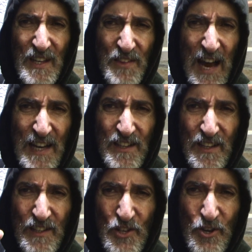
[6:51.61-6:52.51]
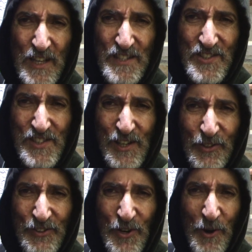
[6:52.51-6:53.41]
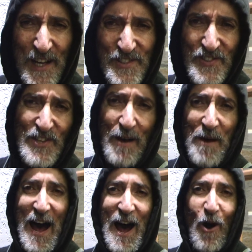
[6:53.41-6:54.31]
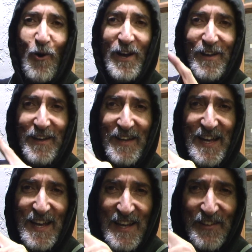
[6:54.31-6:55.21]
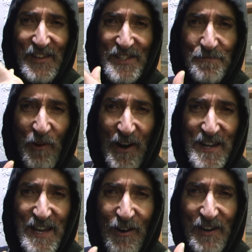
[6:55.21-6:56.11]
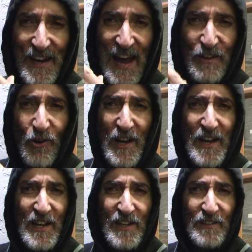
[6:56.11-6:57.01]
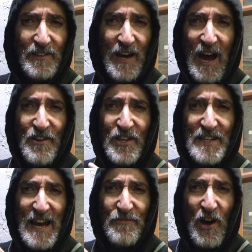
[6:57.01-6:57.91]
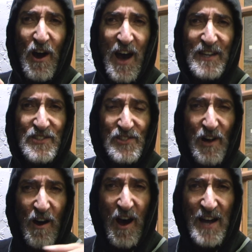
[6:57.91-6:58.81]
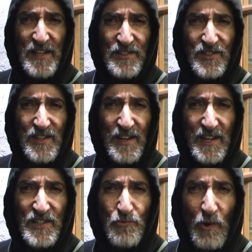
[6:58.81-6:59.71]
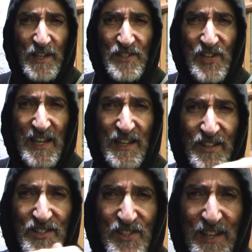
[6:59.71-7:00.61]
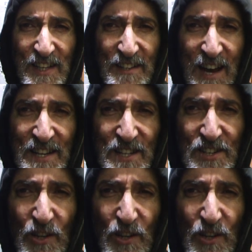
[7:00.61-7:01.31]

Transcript: that you can still do it somehow. This part here on an angle. How are you going to have the hottest? The hottest is when it's hitting the sun at 90